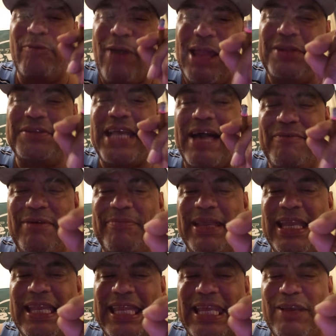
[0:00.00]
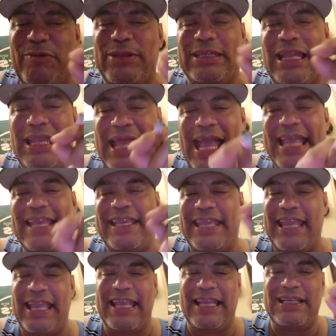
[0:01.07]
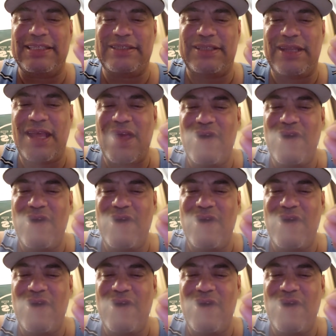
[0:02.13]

wanted to have a meeting with the Latin Kings,